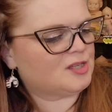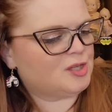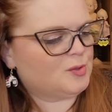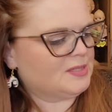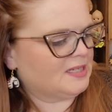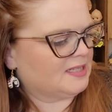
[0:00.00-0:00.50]

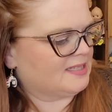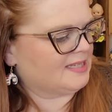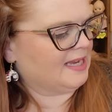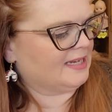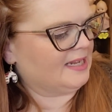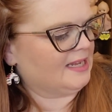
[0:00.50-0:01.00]
You did,
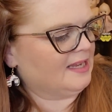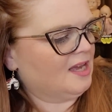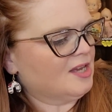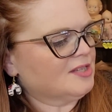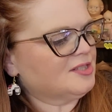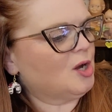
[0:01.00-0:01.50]
Sandy.
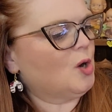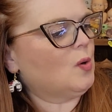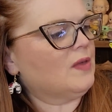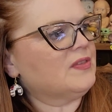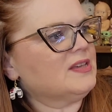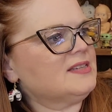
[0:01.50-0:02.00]

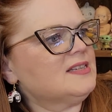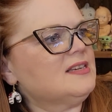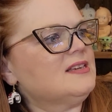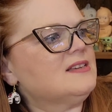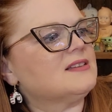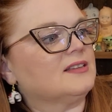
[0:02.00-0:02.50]
So this
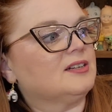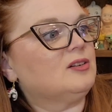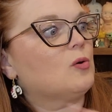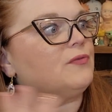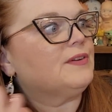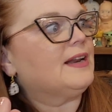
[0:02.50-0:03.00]
is Little
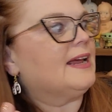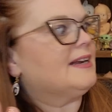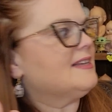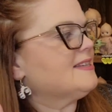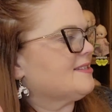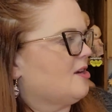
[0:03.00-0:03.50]
Orphan
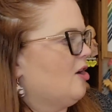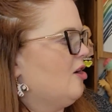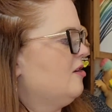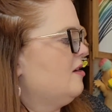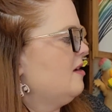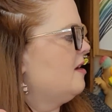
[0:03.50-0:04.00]
Annie's
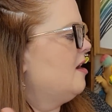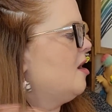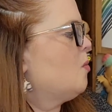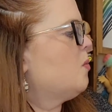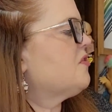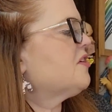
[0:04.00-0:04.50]
song
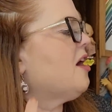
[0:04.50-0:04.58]
with